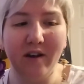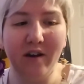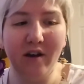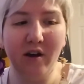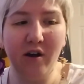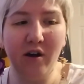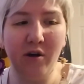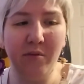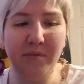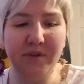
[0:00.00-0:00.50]

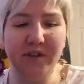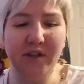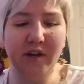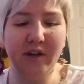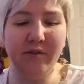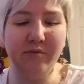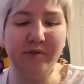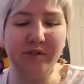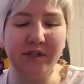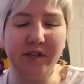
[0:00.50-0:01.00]
And then
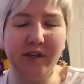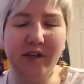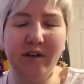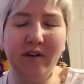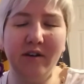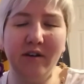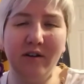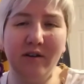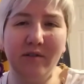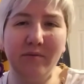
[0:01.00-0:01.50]
I was like,
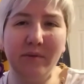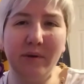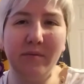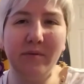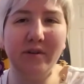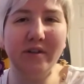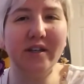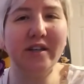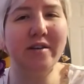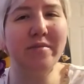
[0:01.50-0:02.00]
oh, maybe
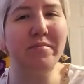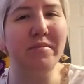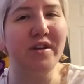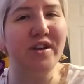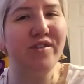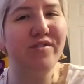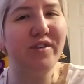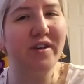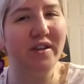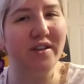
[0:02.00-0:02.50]
I'll get a
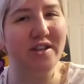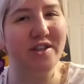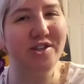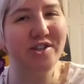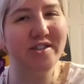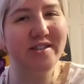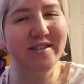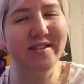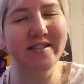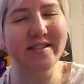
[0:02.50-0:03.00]
Mini Fae leash
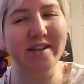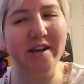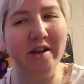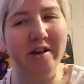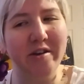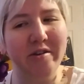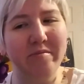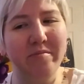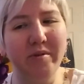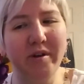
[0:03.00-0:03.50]

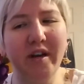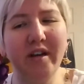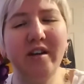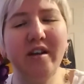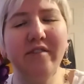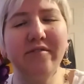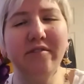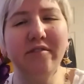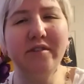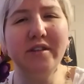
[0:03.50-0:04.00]
instead. But I
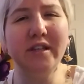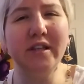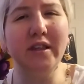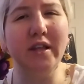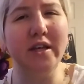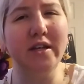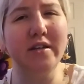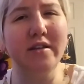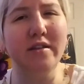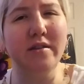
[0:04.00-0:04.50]
never really
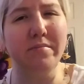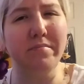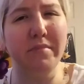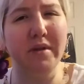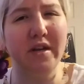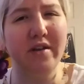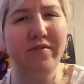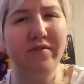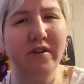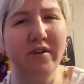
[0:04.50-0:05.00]
liked the
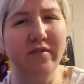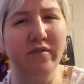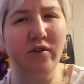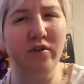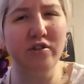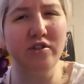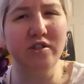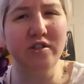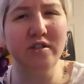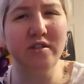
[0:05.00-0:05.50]
Mini Fae
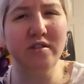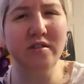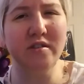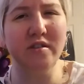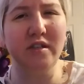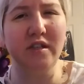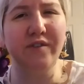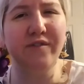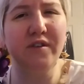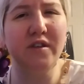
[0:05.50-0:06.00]
version,
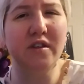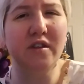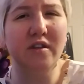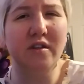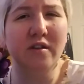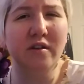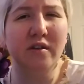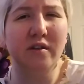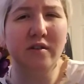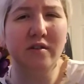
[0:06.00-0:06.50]
even
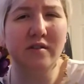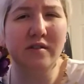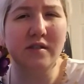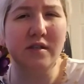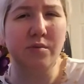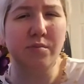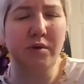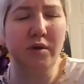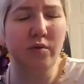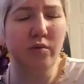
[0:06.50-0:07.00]
the
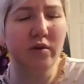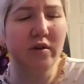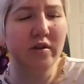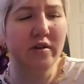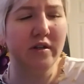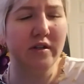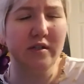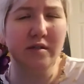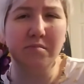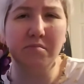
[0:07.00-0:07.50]
CP one,
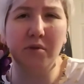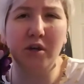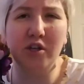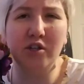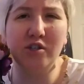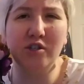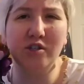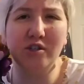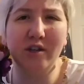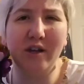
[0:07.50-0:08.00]
as
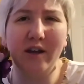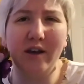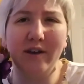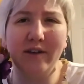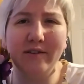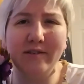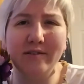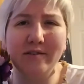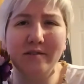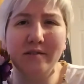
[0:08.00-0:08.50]
much
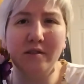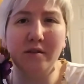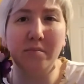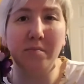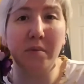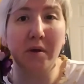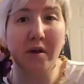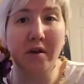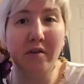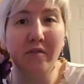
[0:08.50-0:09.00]
as the
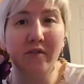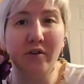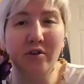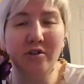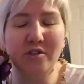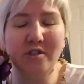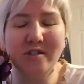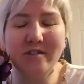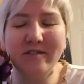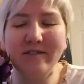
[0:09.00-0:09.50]
big
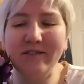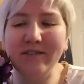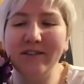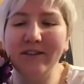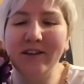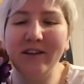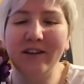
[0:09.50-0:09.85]
version,